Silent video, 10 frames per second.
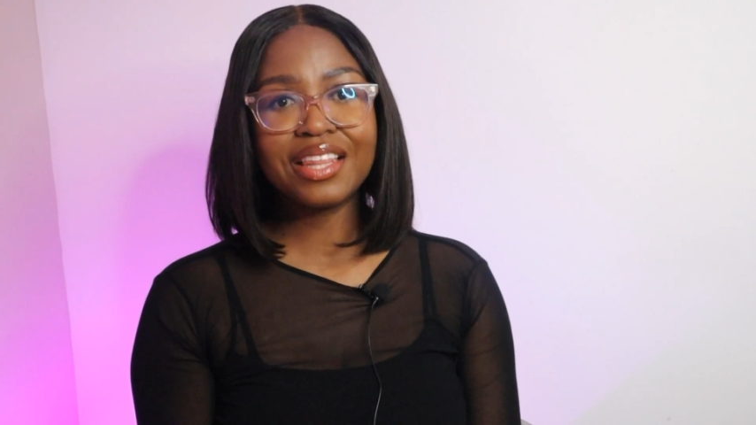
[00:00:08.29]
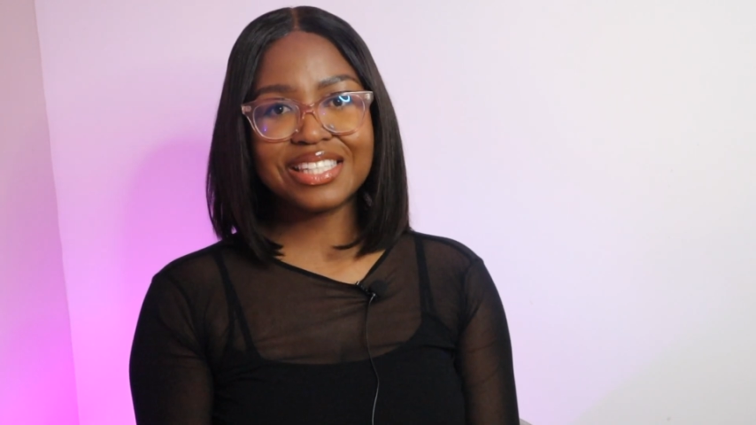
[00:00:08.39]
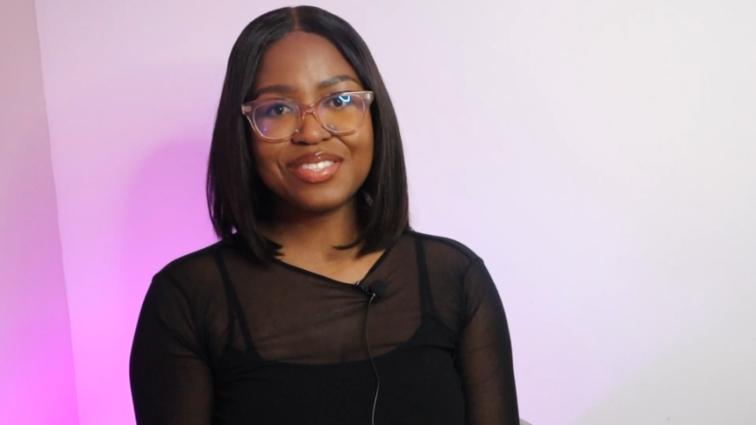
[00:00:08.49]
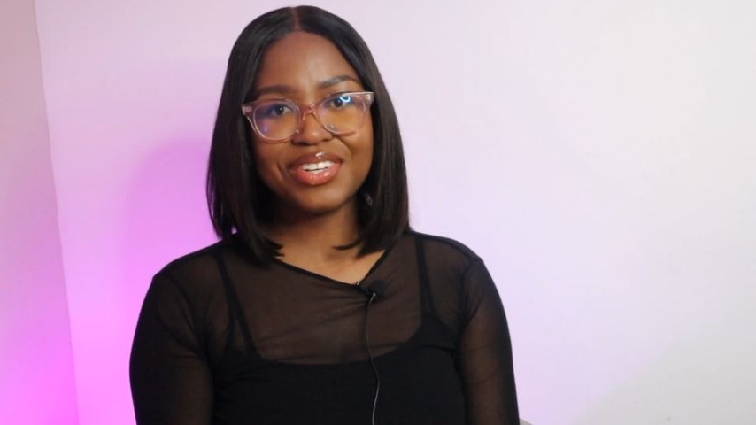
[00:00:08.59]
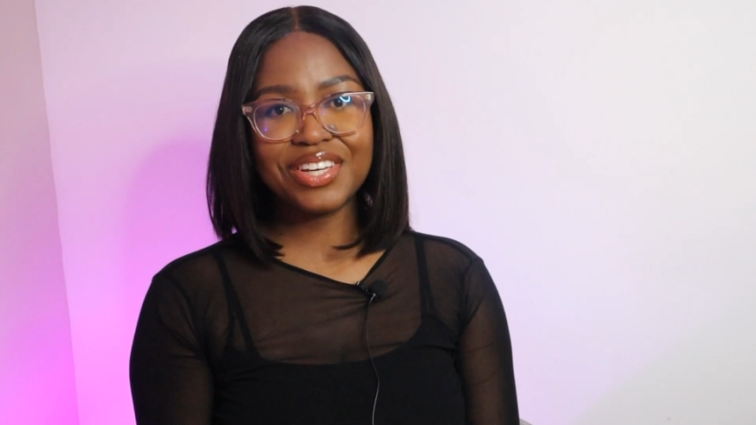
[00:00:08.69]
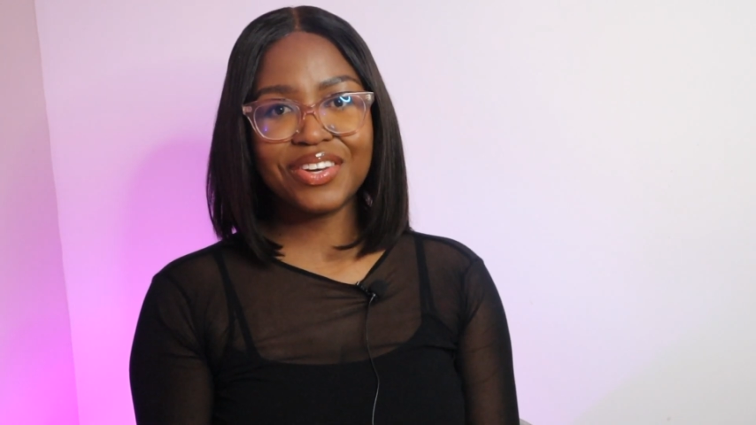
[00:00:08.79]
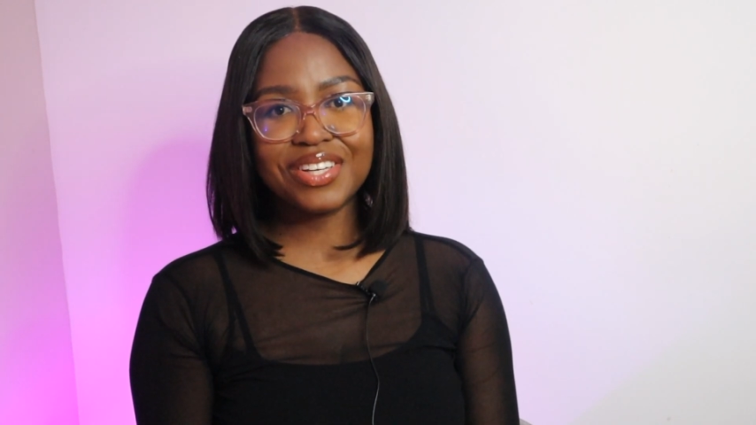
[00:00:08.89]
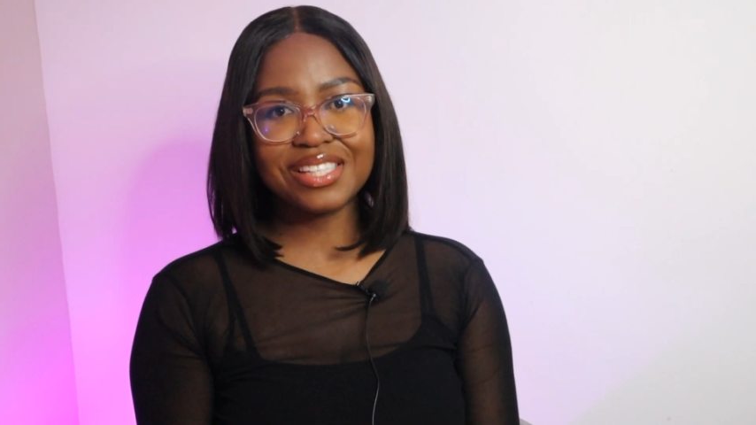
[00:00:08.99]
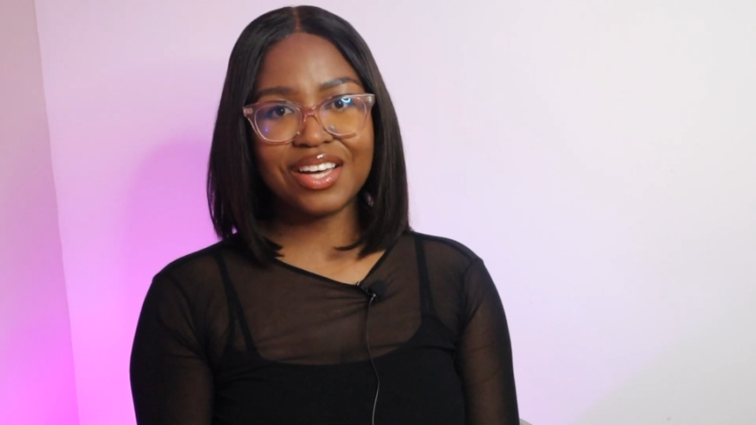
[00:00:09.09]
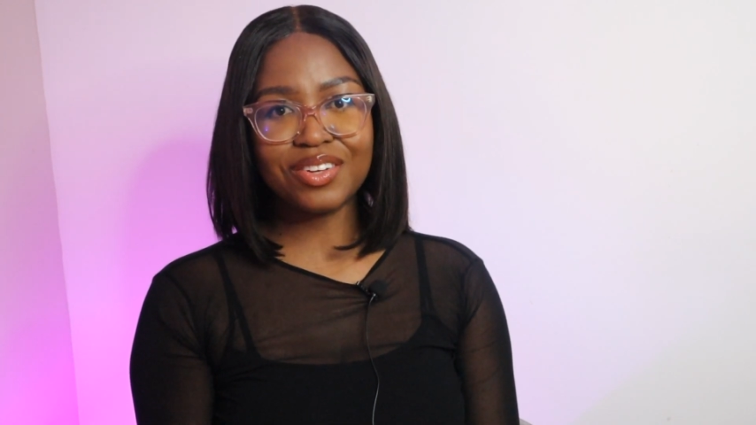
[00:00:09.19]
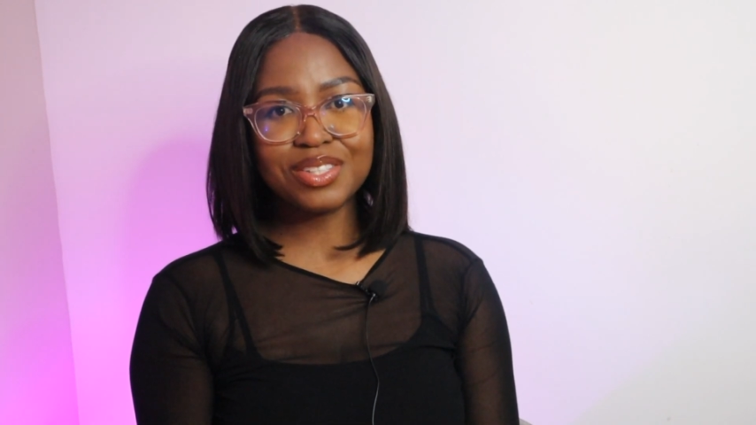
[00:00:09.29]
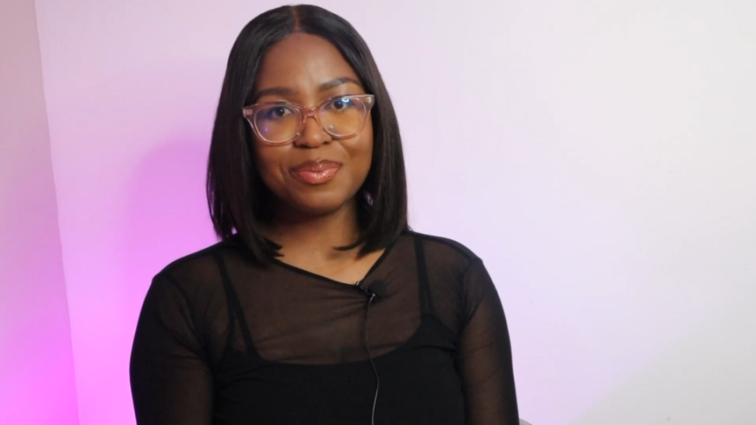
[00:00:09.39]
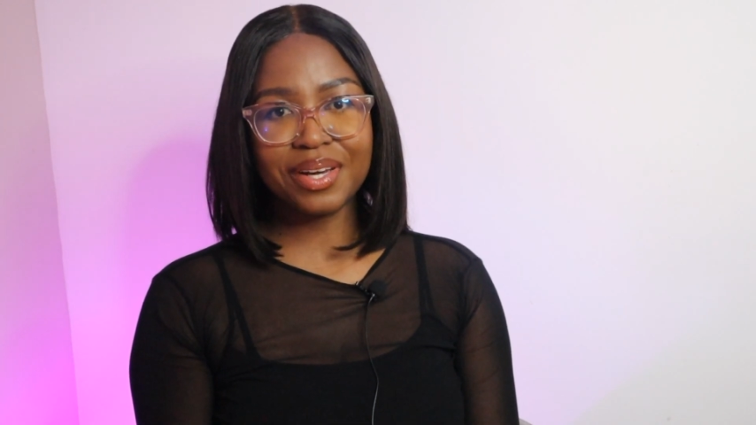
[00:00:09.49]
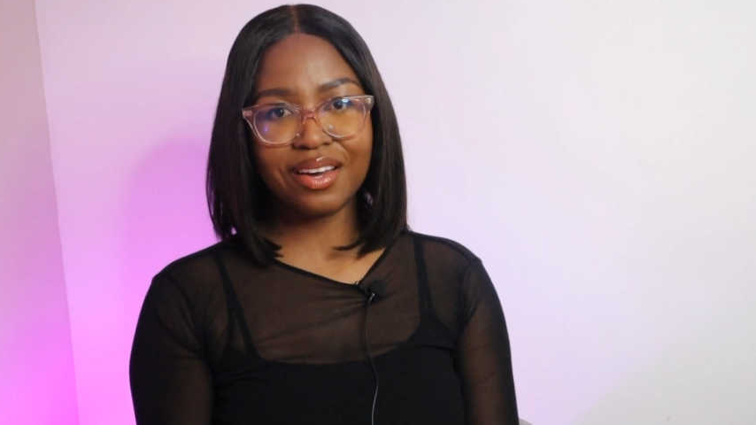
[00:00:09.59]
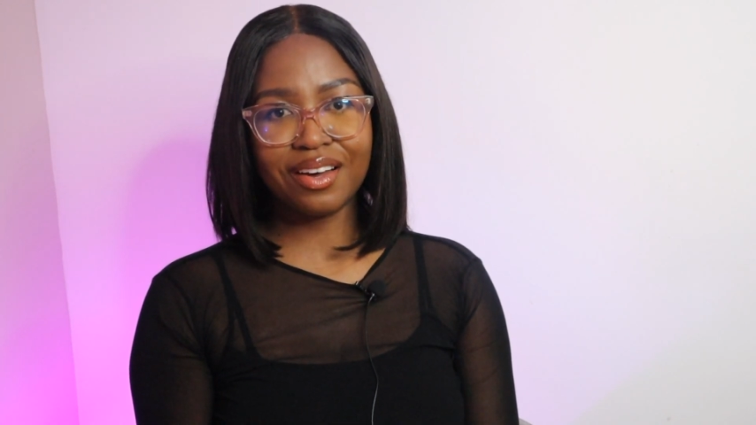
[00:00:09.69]
This video is the
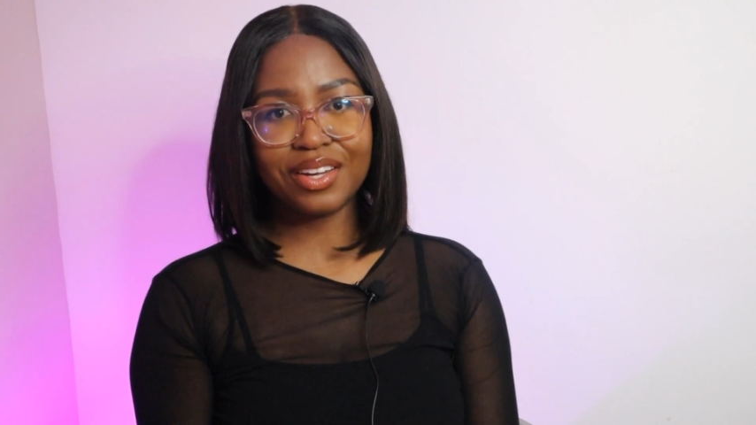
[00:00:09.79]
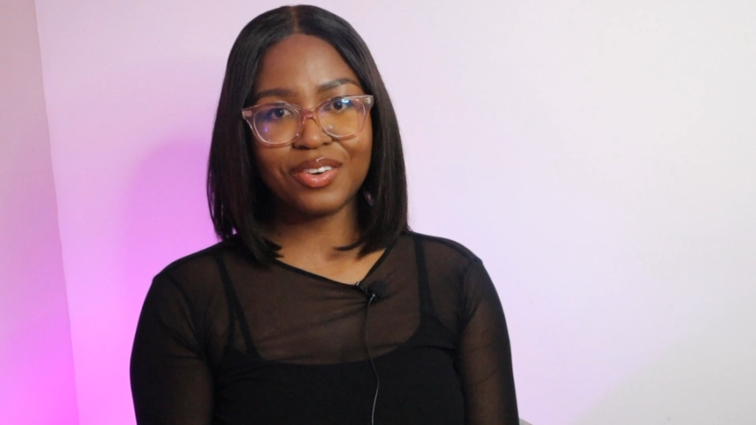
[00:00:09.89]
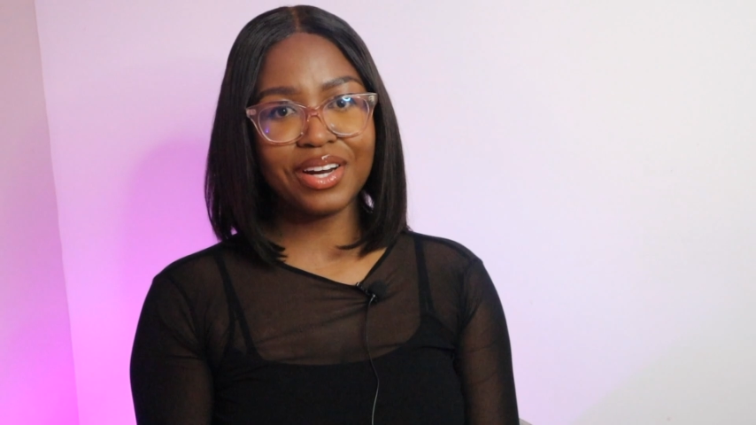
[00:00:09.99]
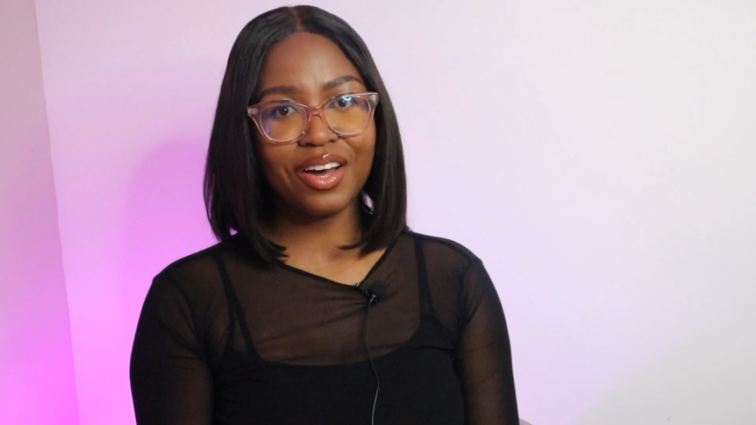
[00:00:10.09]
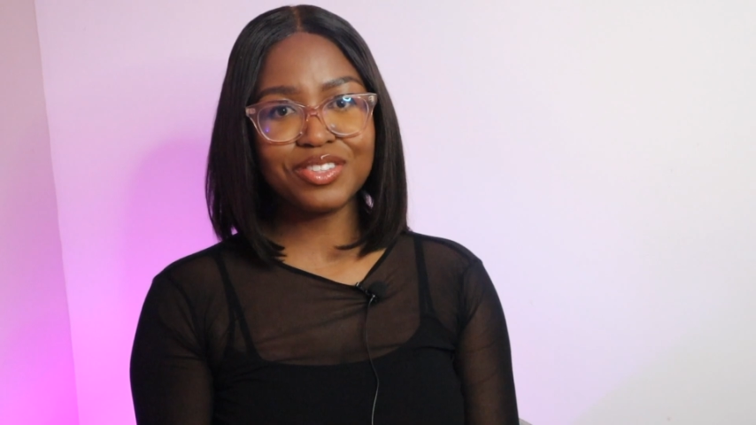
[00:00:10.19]
ultimate guide on how